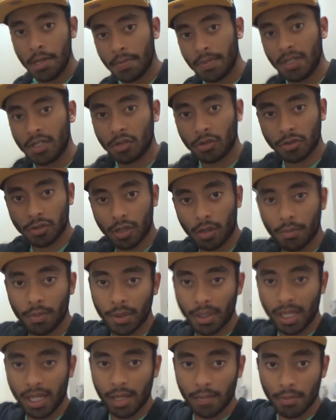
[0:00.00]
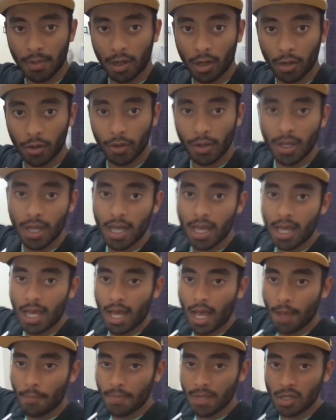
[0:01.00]
be sure to comment it below
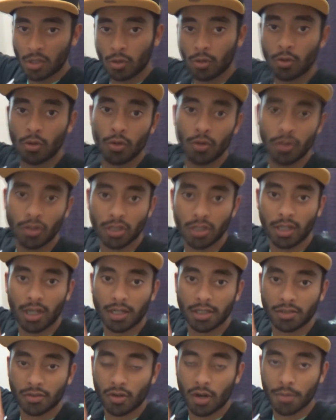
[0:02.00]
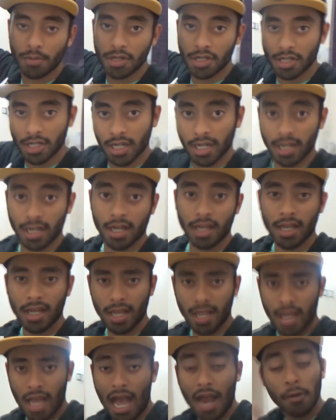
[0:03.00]
and be sure to like, subscribe and share.
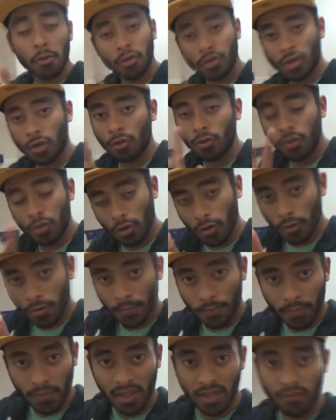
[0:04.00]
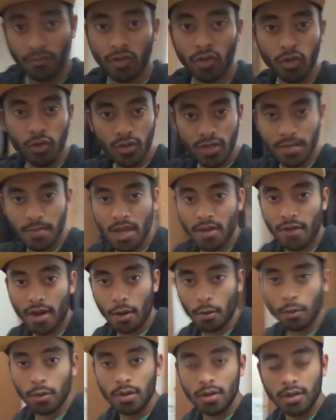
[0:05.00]
And also, if you do see me
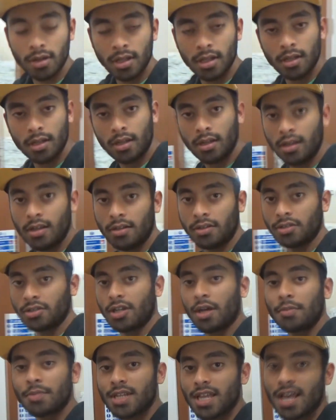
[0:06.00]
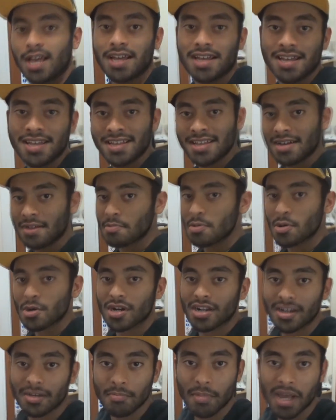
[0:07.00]
around, just come say hi. I'm not
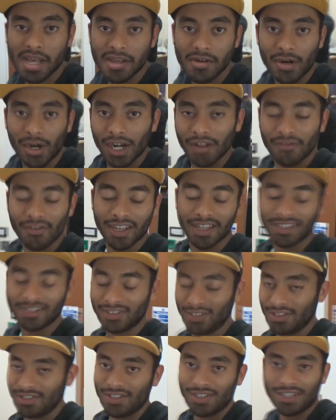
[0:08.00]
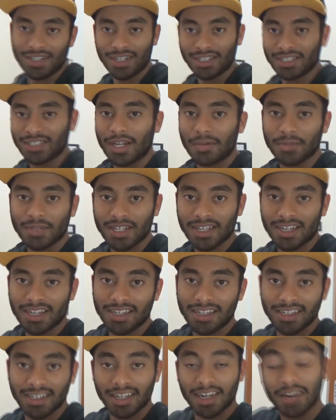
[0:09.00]
going to bite or anything, so just come say
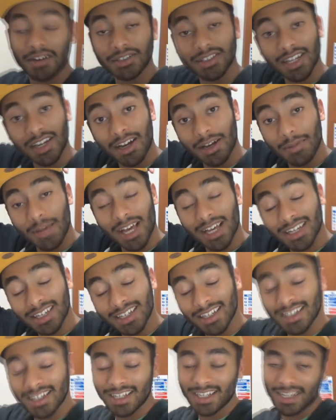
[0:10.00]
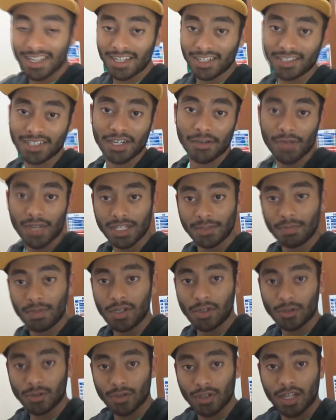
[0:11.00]
hi and I'll say hi back. So anyways,
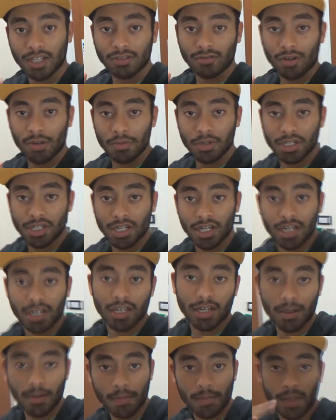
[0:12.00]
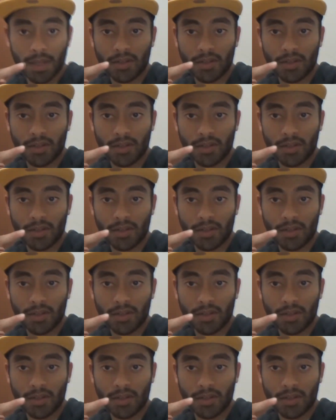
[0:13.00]
be sure to like, subscribe and share, and